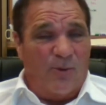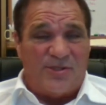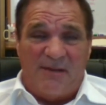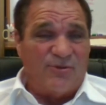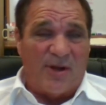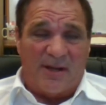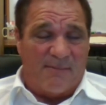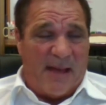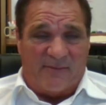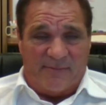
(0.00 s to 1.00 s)
Which team's going to
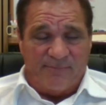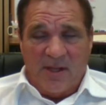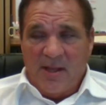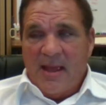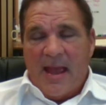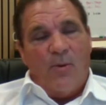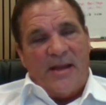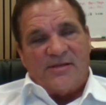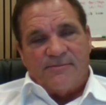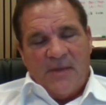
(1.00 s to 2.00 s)
come out of it?
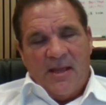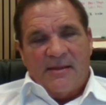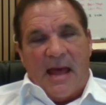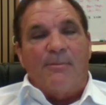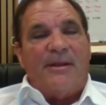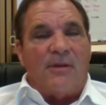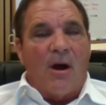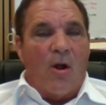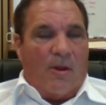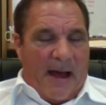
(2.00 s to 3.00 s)
Anyways, that'll be
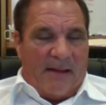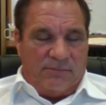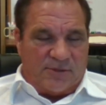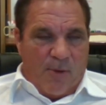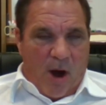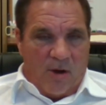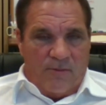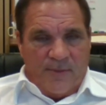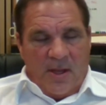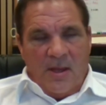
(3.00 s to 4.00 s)
all about
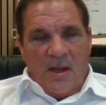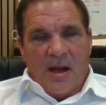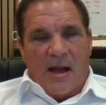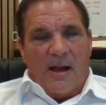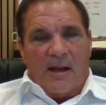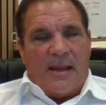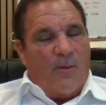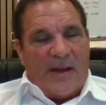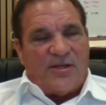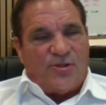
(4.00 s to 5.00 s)
tomorrow. Can't
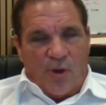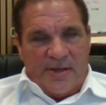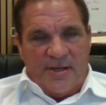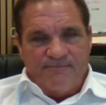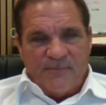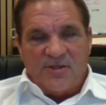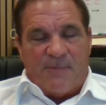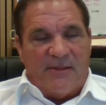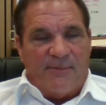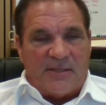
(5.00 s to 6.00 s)
wait to join you. It's
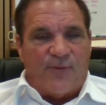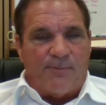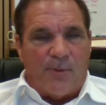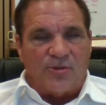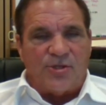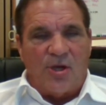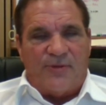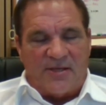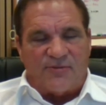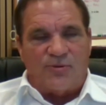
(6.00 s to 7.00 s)
been the Best Football Show.
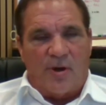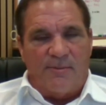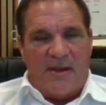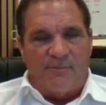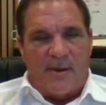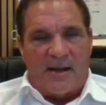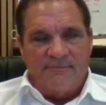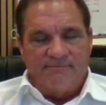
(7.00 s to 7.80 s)
Thanks for joining me, everybody.